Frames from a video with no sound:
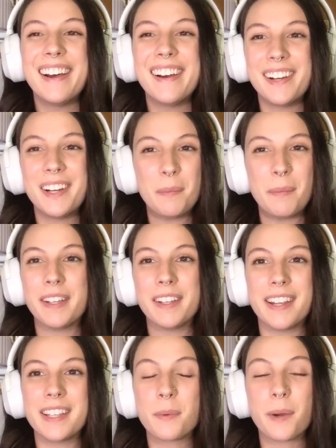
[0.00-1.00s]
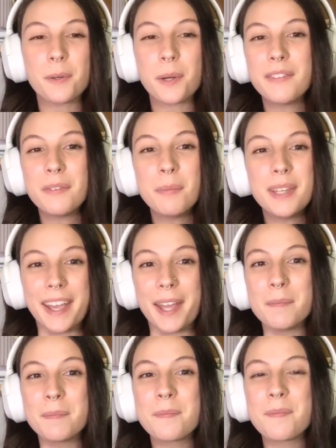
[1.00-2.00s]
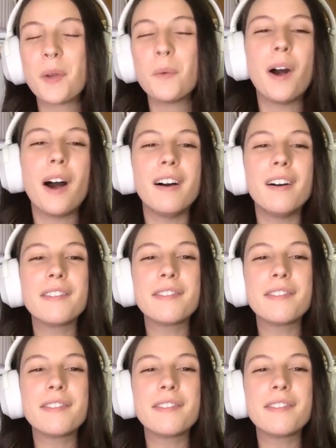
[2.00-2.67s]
Oh my goodness, where do I even begin? Well,